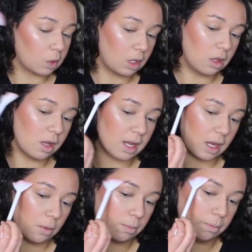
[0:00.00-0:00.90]
And look
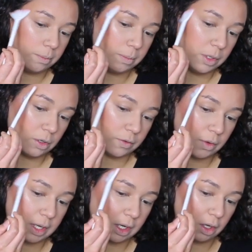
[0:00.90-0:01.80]
how
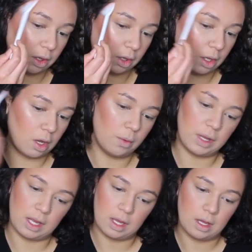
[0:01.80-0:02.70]
beautiful and
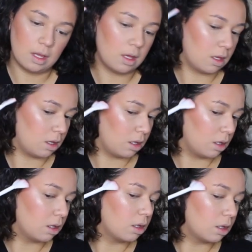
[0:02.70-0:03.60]
glowy
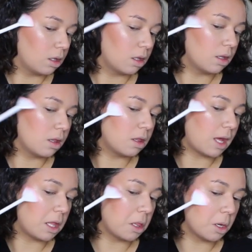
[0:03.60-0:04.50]

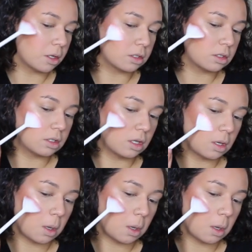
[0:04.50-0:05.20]
that looks.